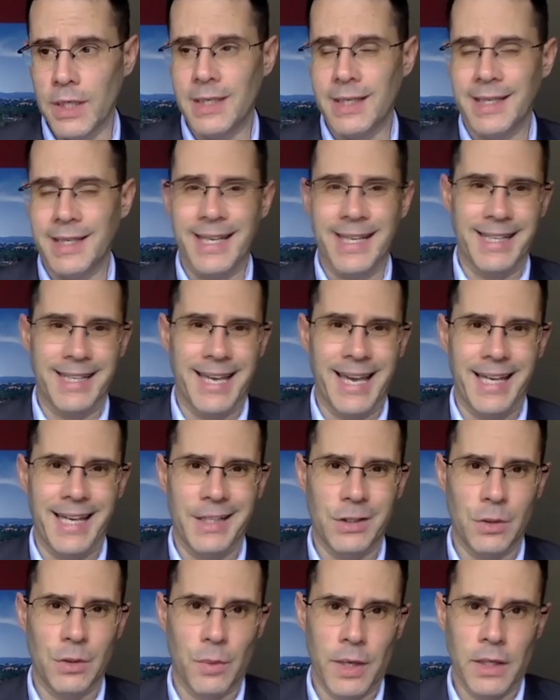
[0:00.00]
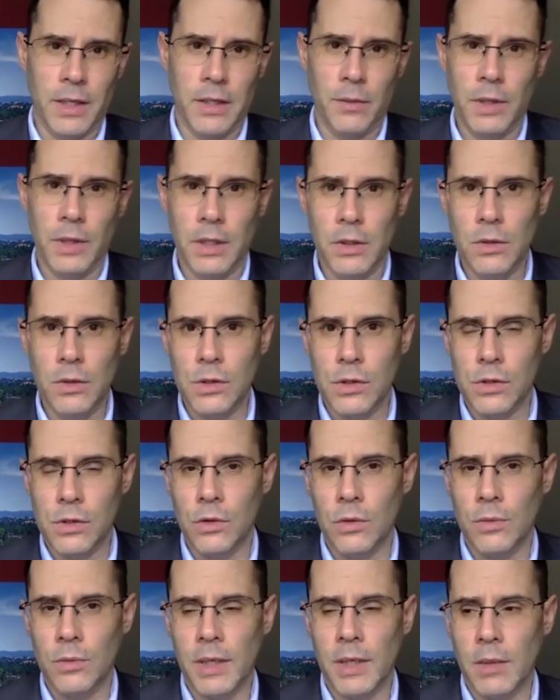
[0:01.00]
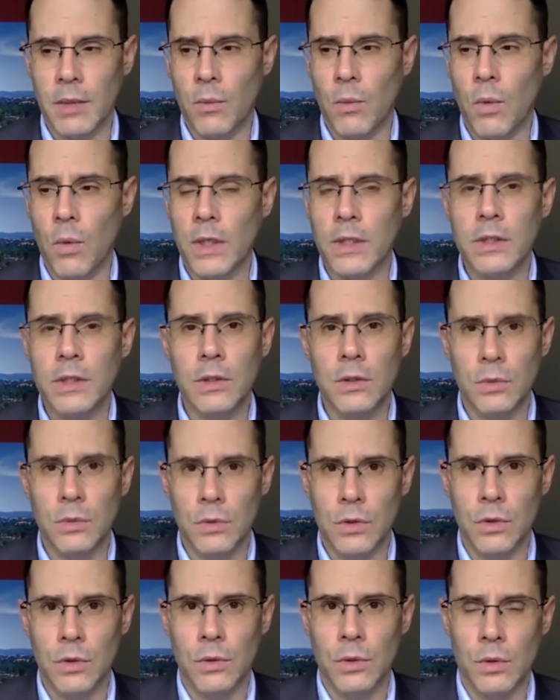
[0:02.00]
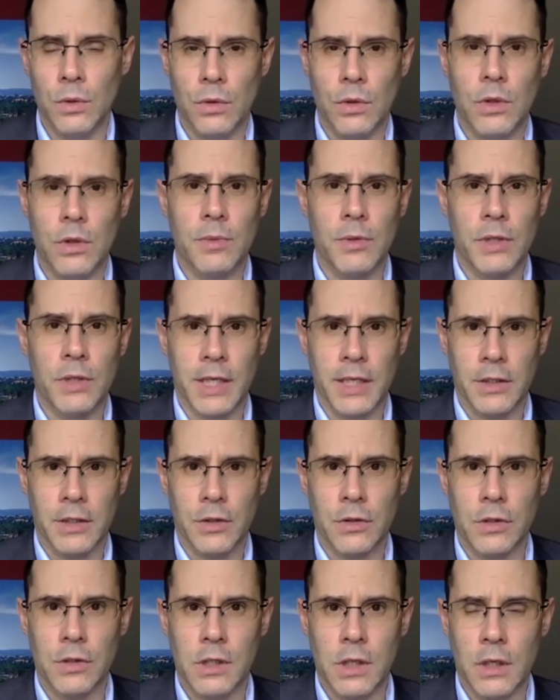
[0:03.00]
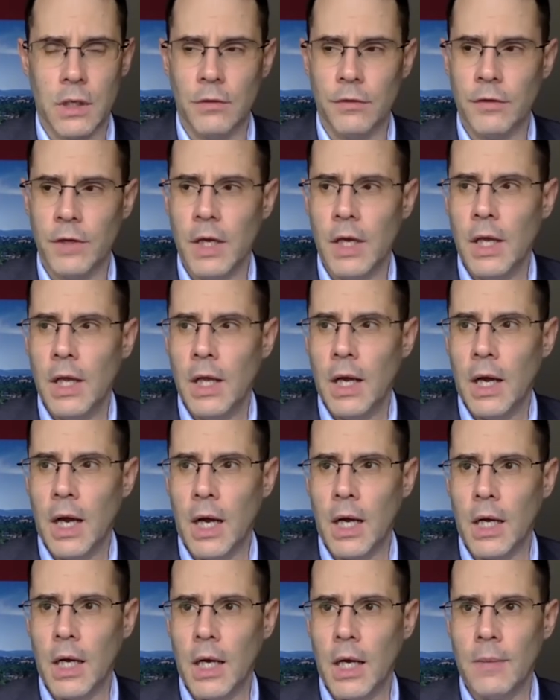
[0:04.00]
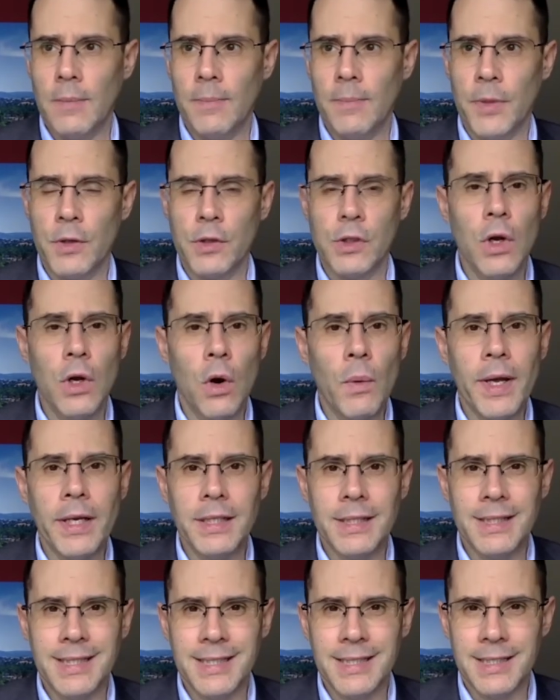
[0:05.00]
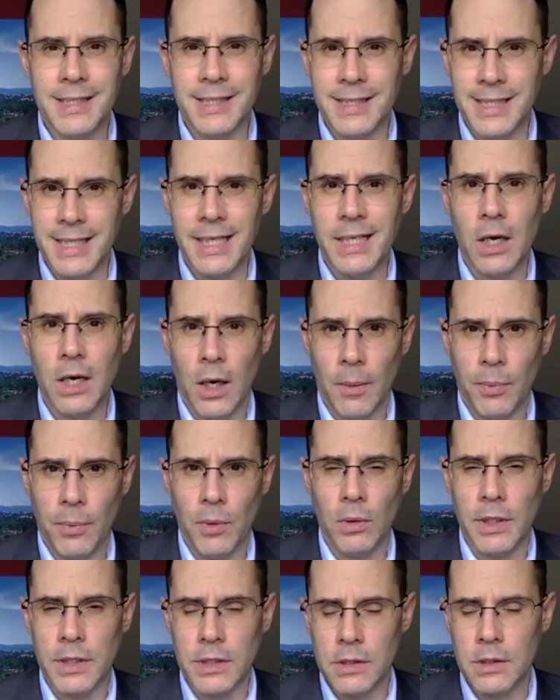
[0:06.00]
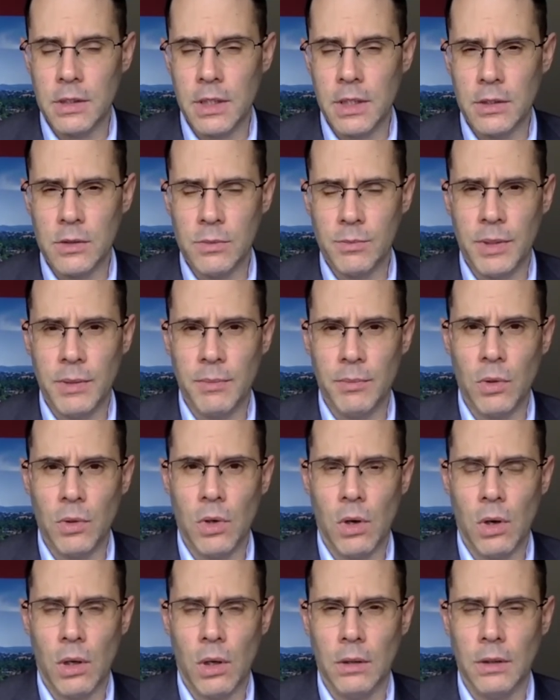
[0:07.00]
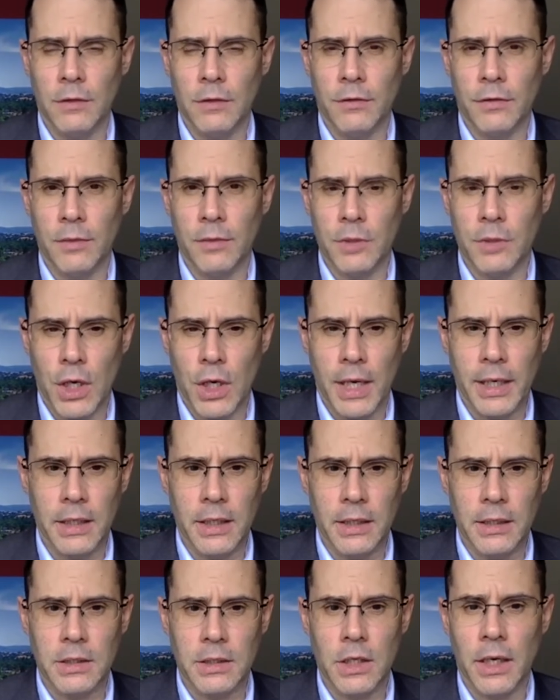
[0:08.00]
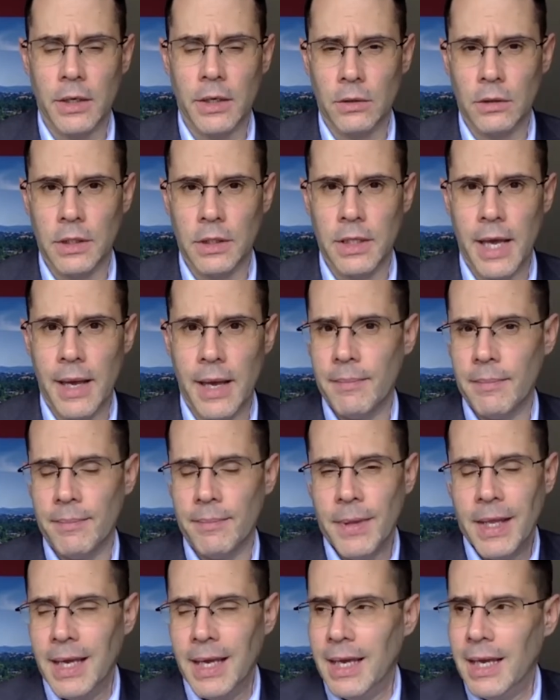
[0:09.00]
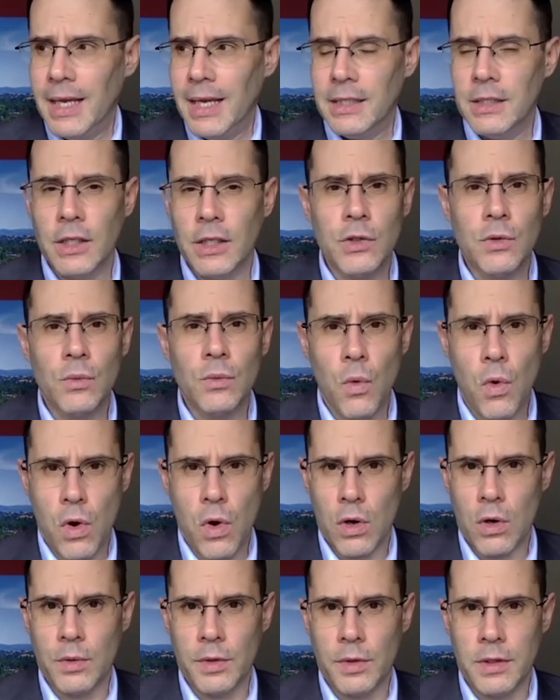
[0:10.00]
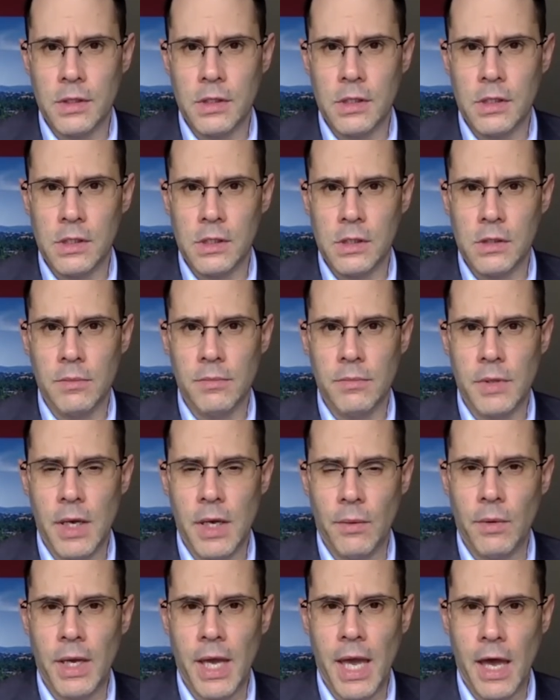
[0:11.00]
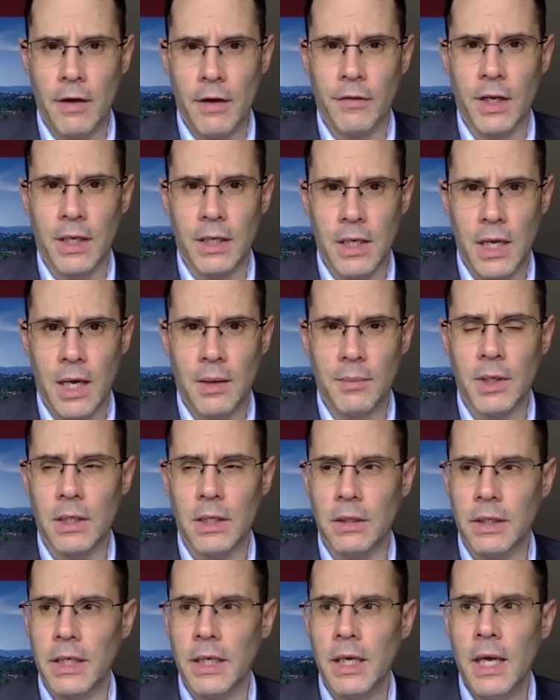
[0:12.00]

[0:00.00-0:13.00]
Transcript: engage the way that we used to, but what do you do in order to protect yourself? There's no way to decouple, as people call it, from China entirely. That doesn't work with the system that we have economically.